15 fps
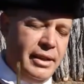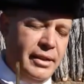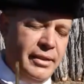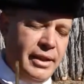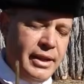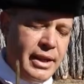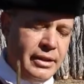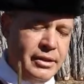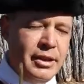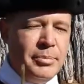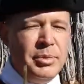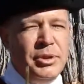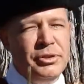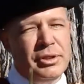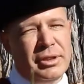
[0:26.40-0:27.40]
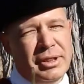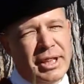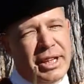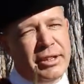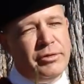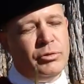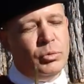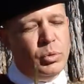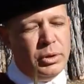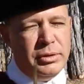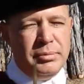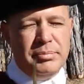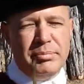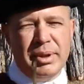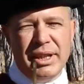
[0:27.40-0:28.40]
they ended up using a lot of
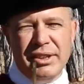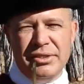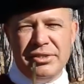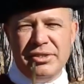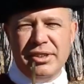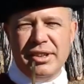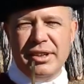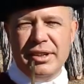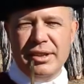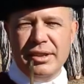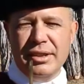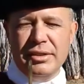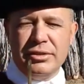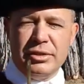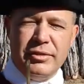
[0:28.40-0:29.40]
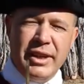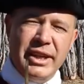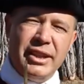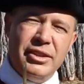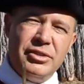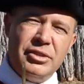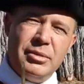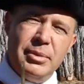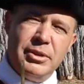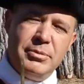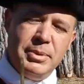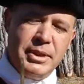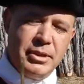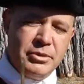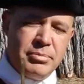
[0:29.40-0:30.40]
wooden-based surveying instruments
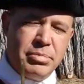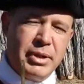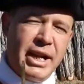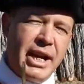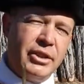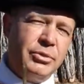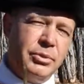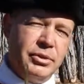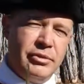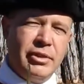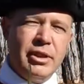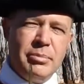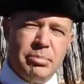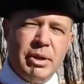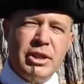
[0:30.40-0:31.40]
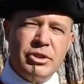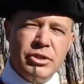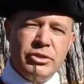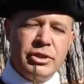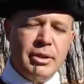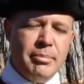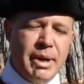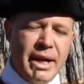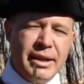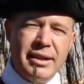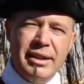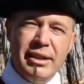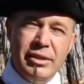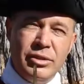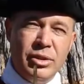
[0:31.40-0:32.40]
because brass was a very precious
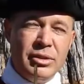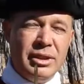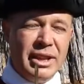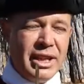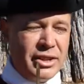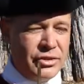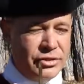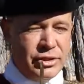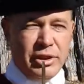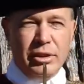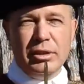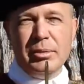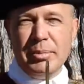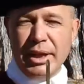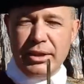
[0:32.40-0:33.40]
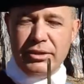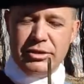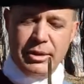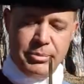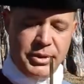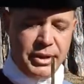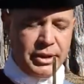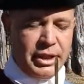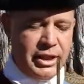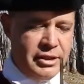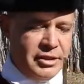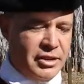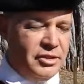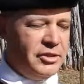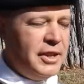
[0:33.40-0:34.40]
commodity. It took a lot of skill to make something like
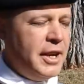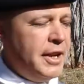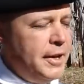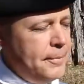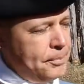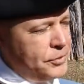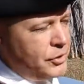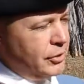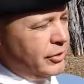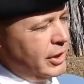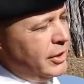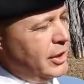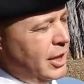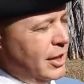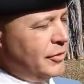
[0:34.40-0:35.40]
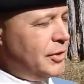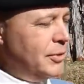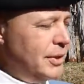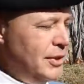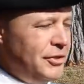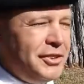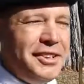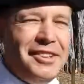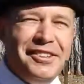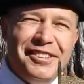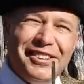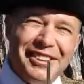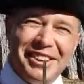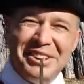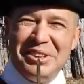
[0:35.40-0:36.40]
this. So very often when you see these, they're
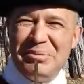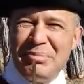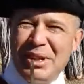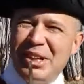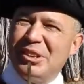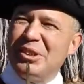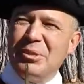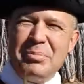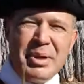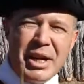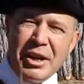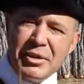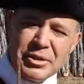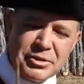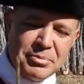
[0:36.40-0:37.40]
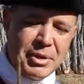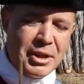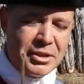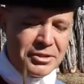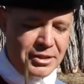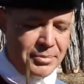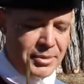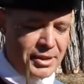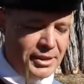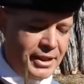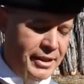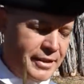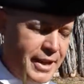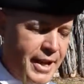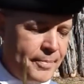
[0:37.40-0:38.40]
London marked or Paris marked, something
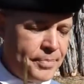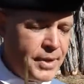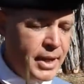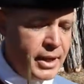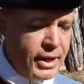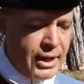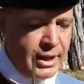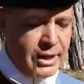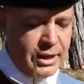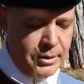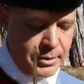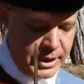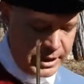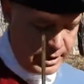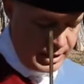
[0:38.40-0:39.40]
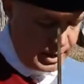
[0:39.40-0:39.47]
like that. At any rate,